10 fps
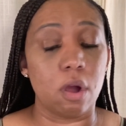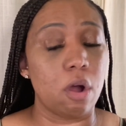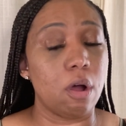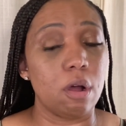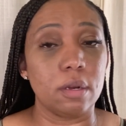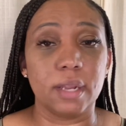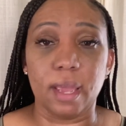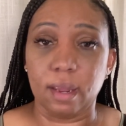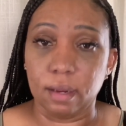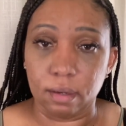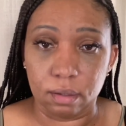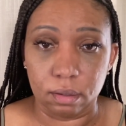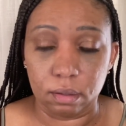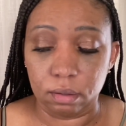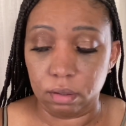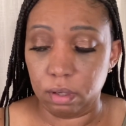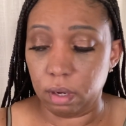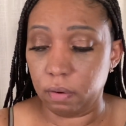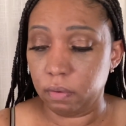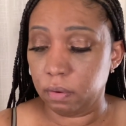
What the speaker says: All day. You know?